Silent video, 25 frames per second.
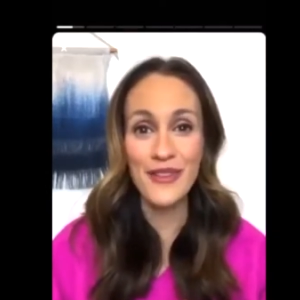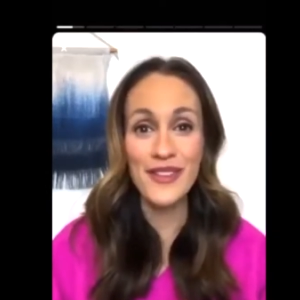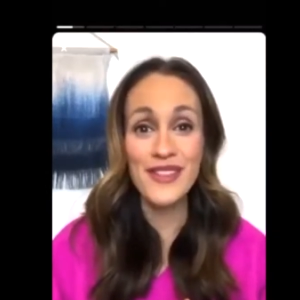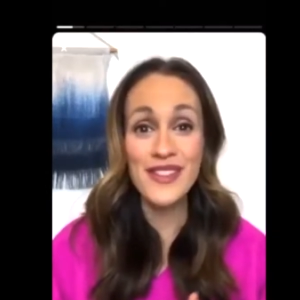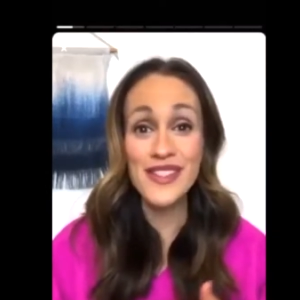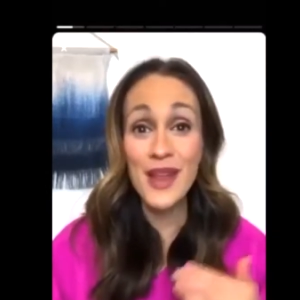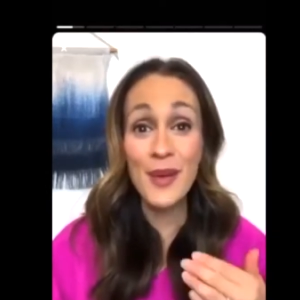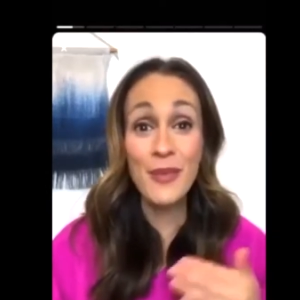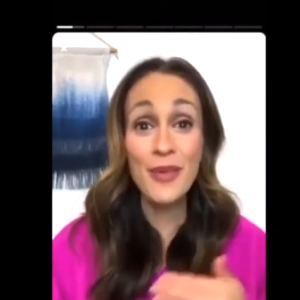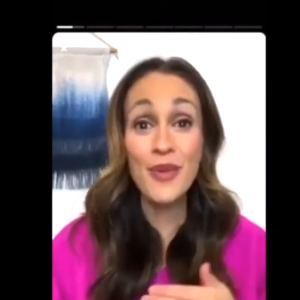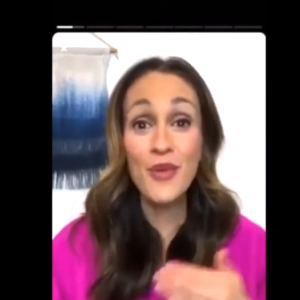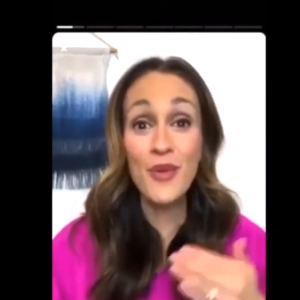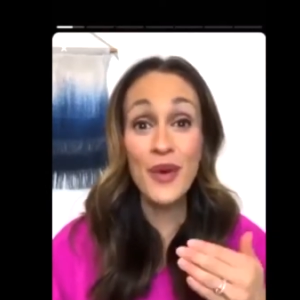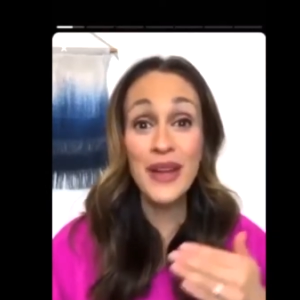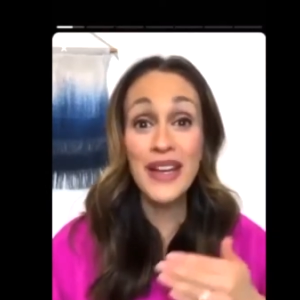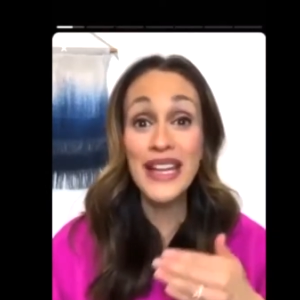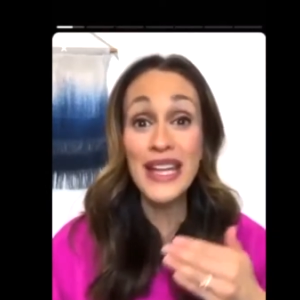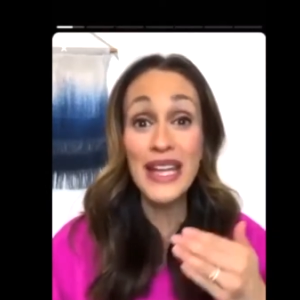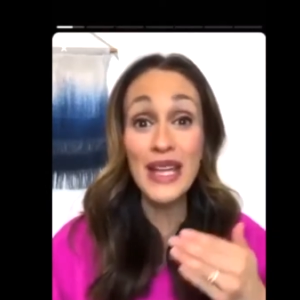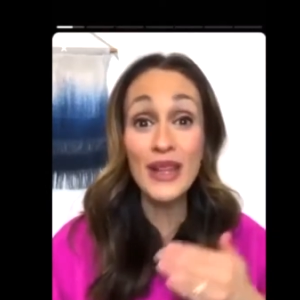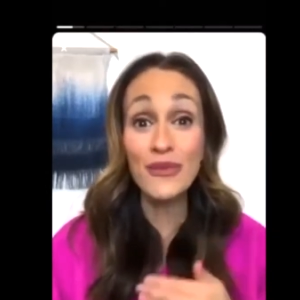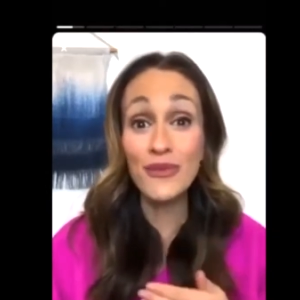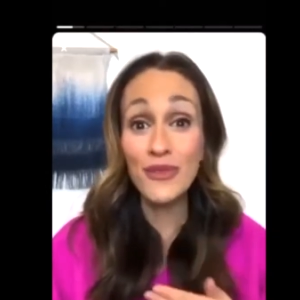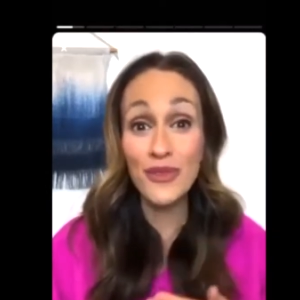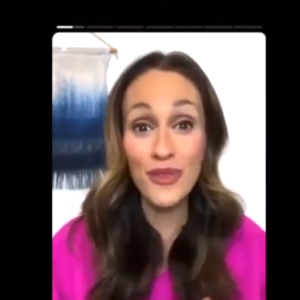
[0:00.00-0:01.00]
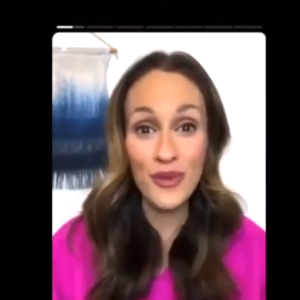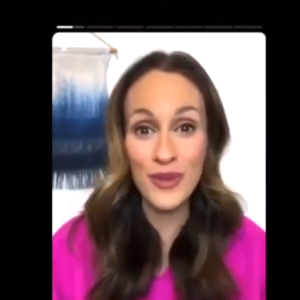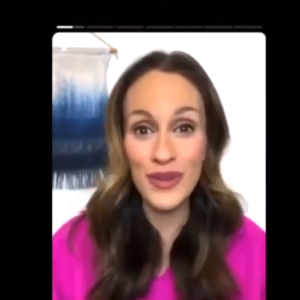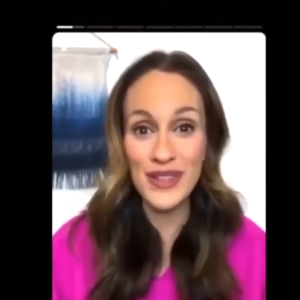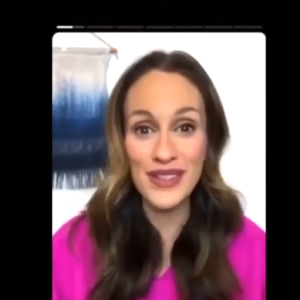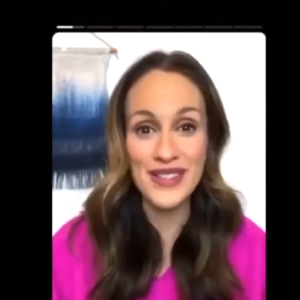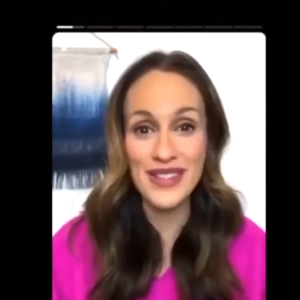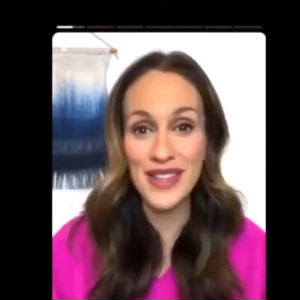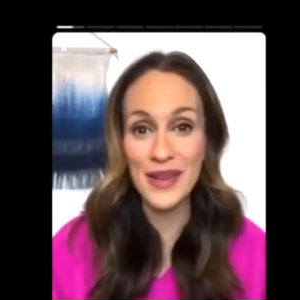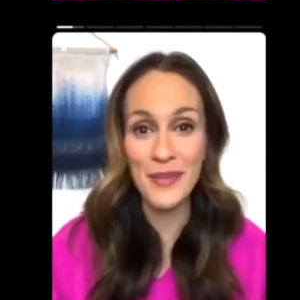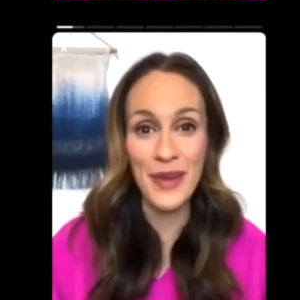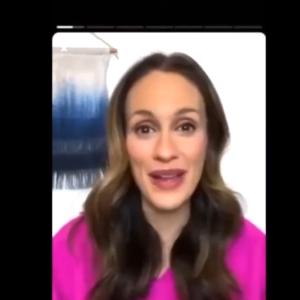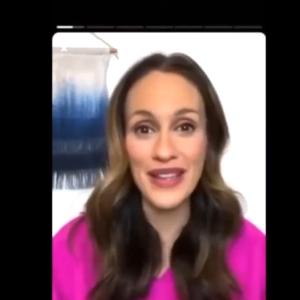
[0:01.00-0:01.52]
as number one
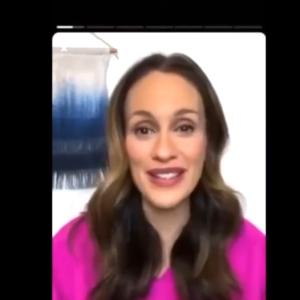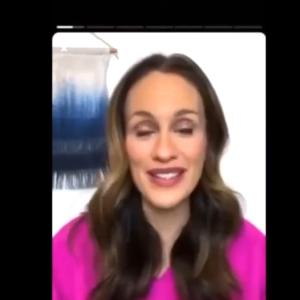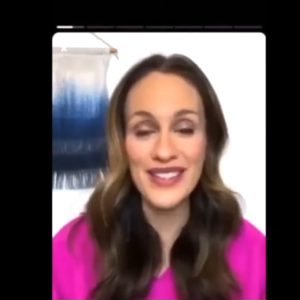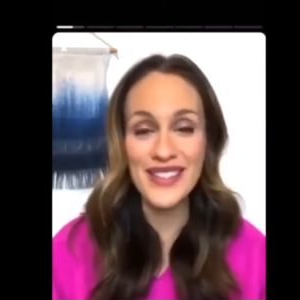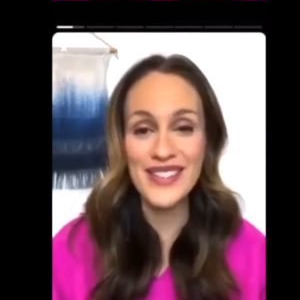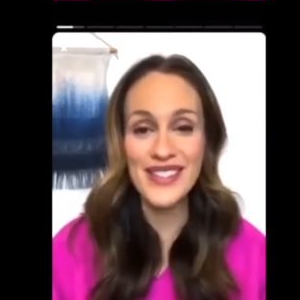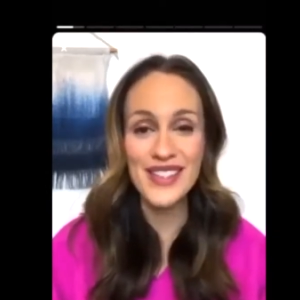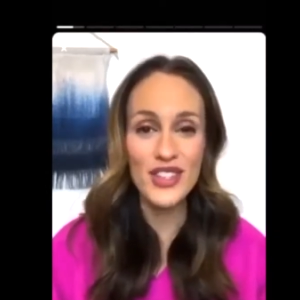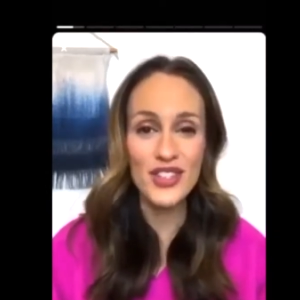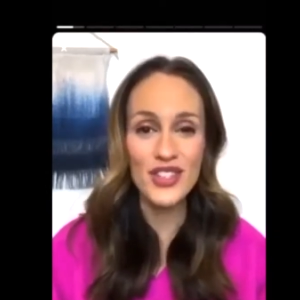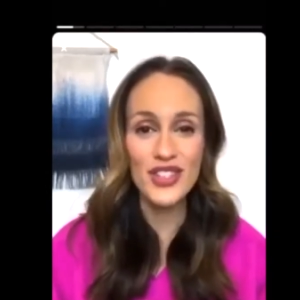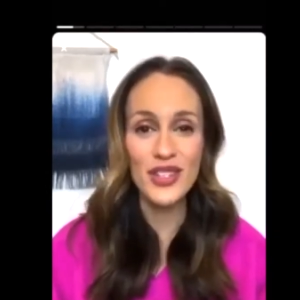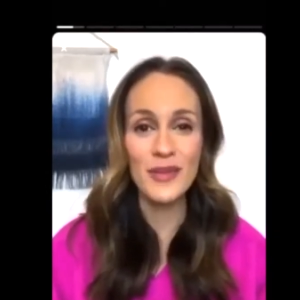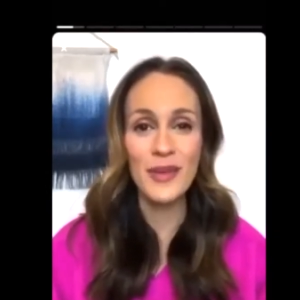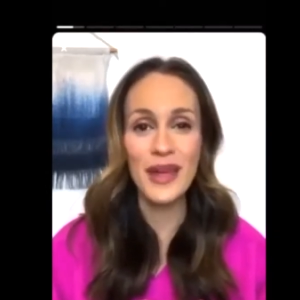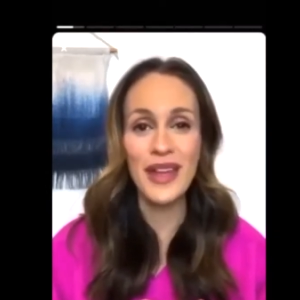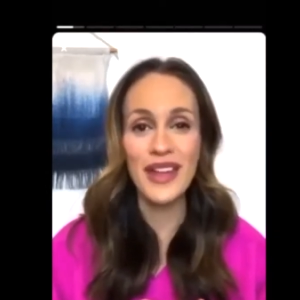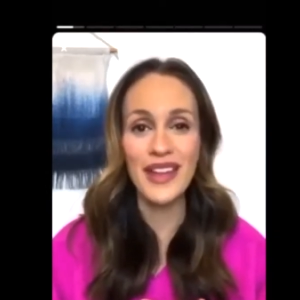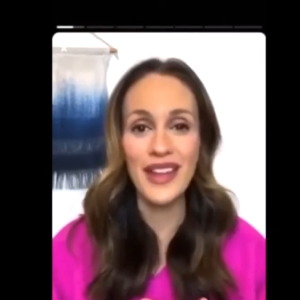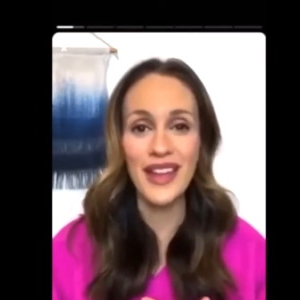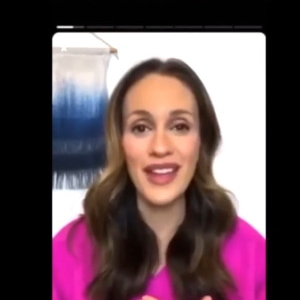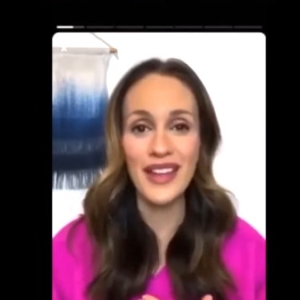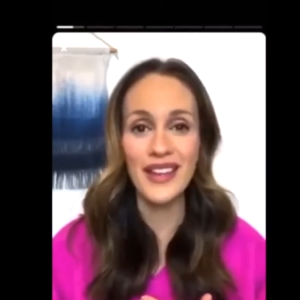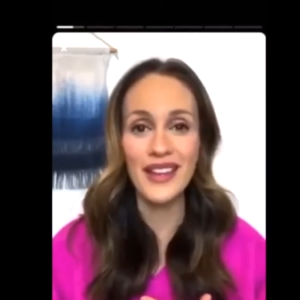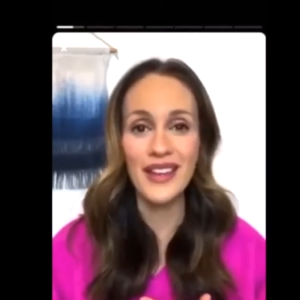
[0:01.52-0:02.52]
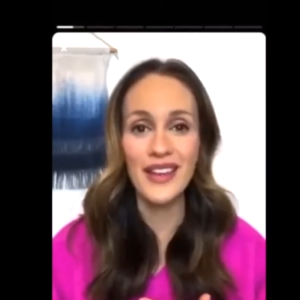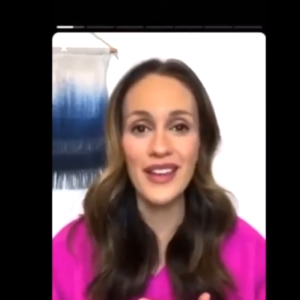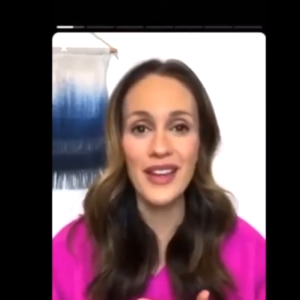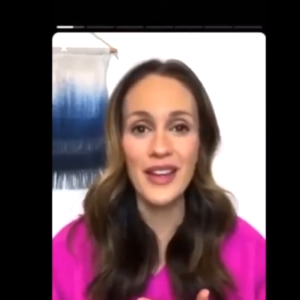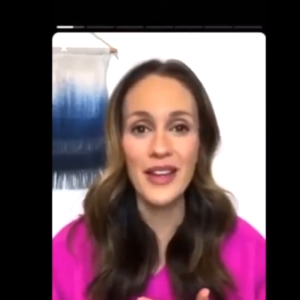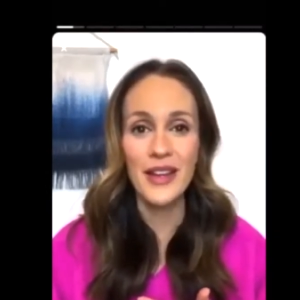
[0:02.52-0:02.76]
influence in my decision making?